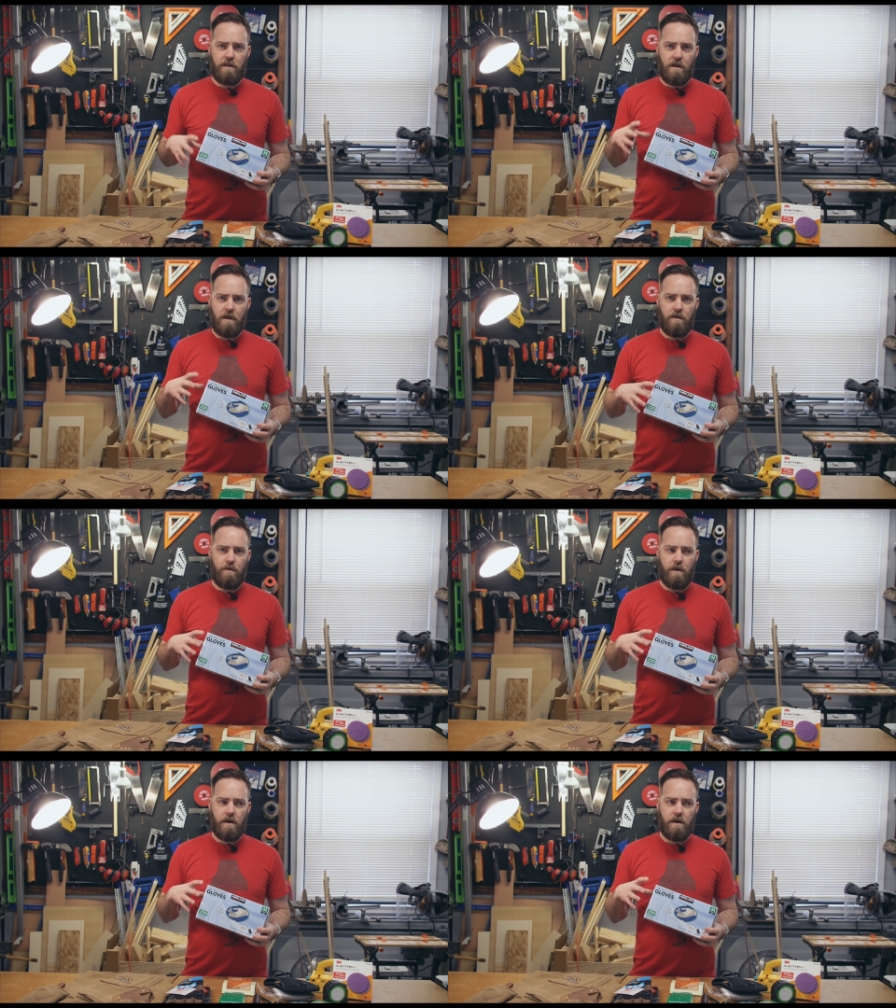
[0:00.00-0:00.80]
that
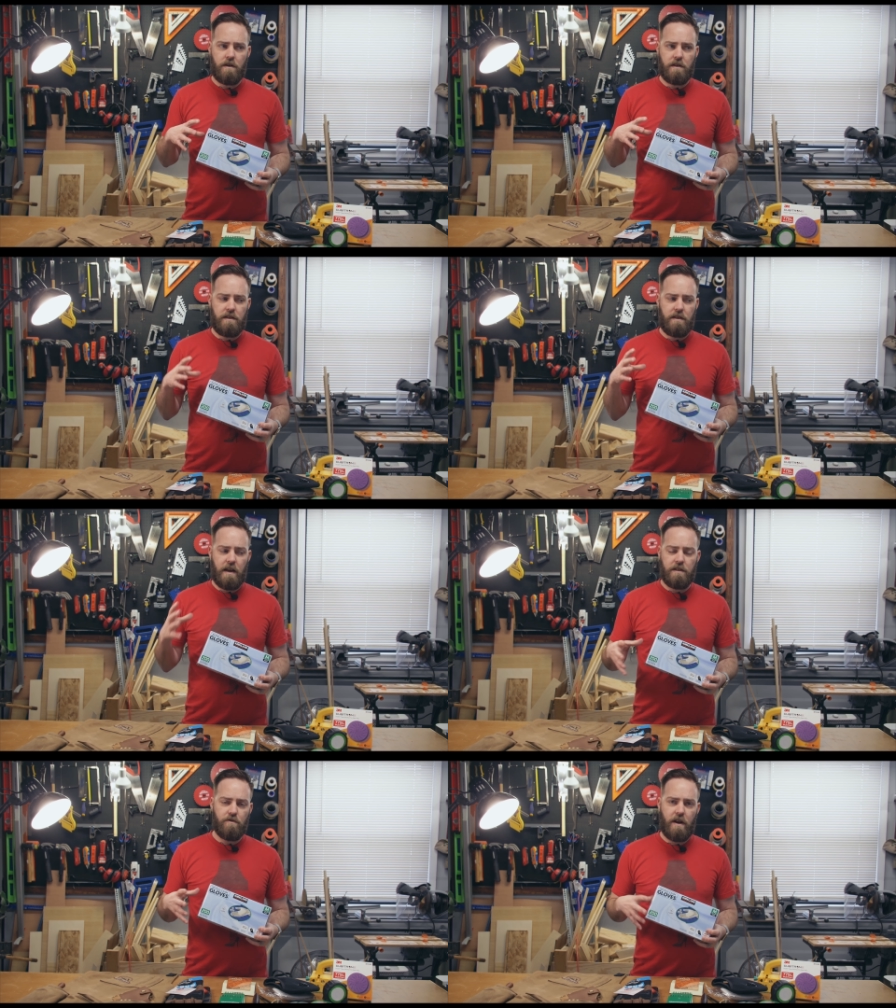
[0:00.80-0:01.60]
you are
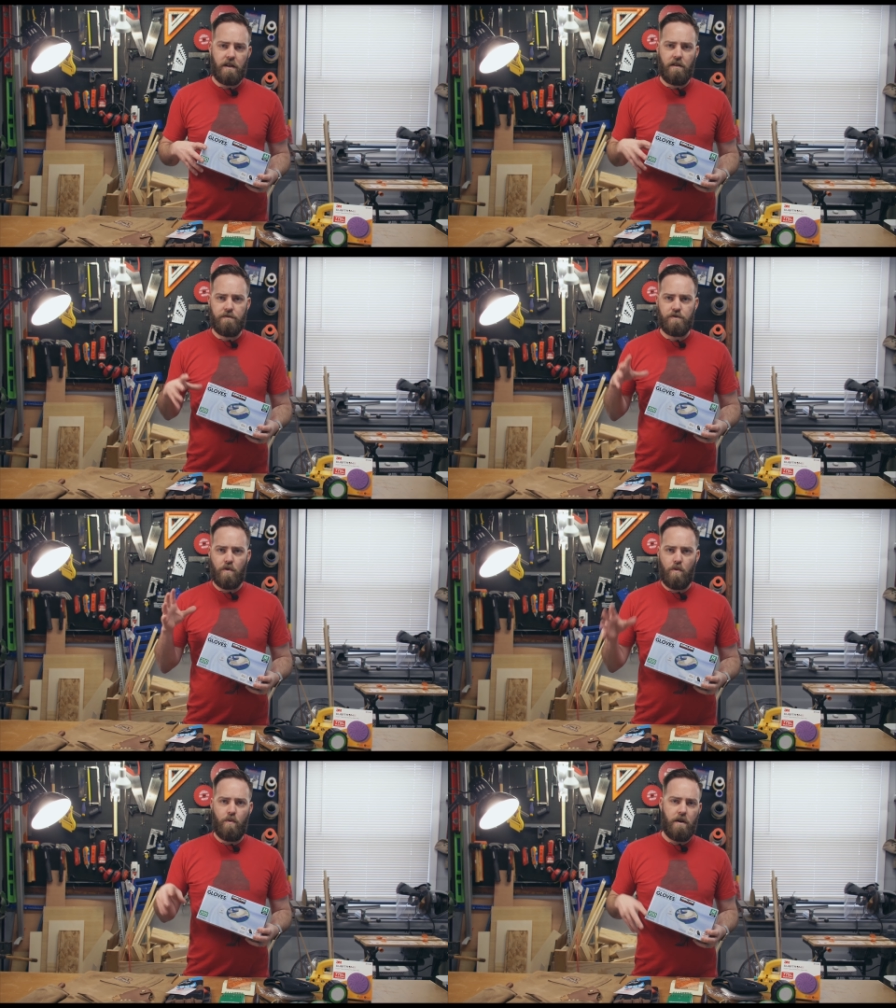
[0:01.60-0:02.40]
getting the right gloves
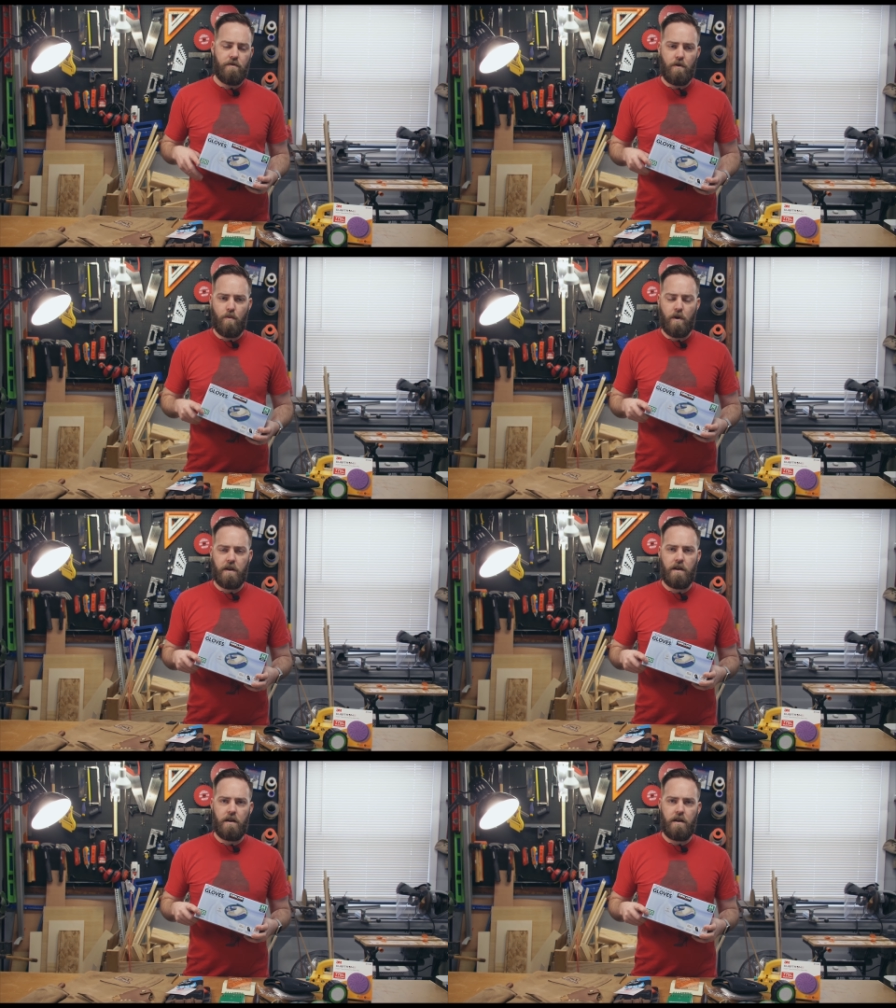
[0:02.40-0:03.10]
for whatever they're working